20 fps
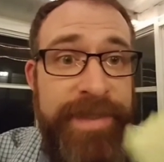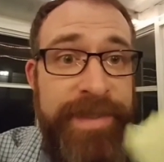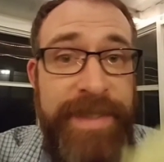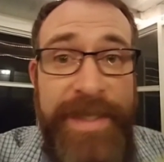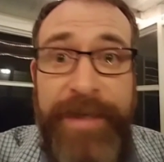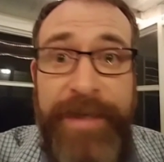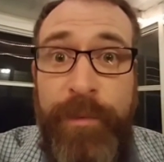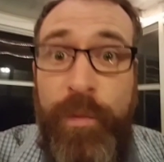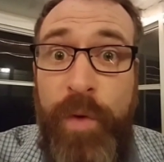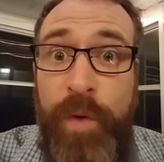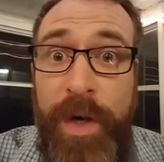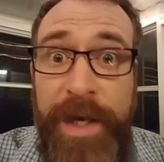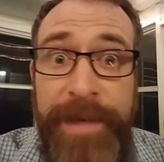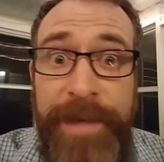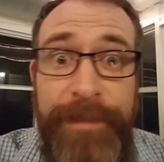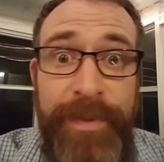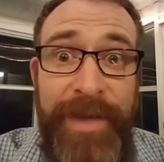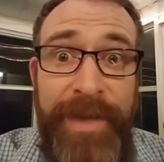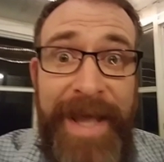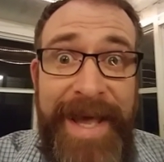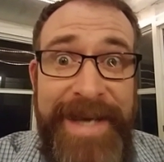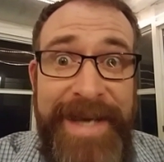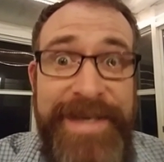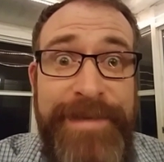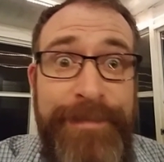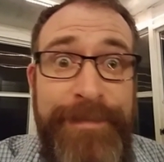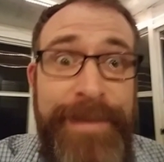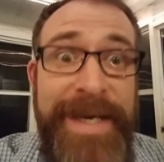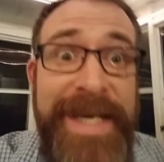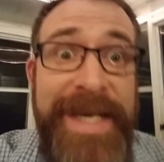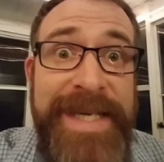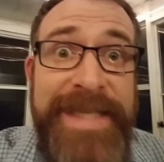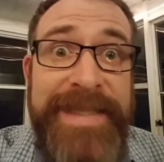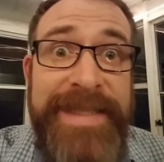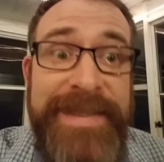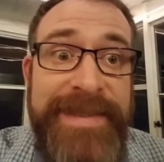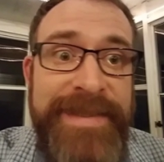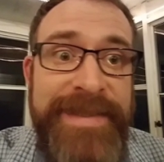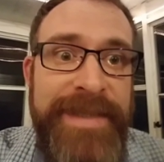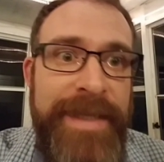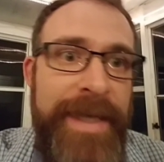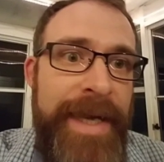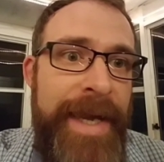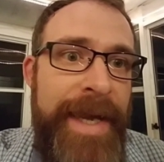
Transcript: to get 1 platinum piece?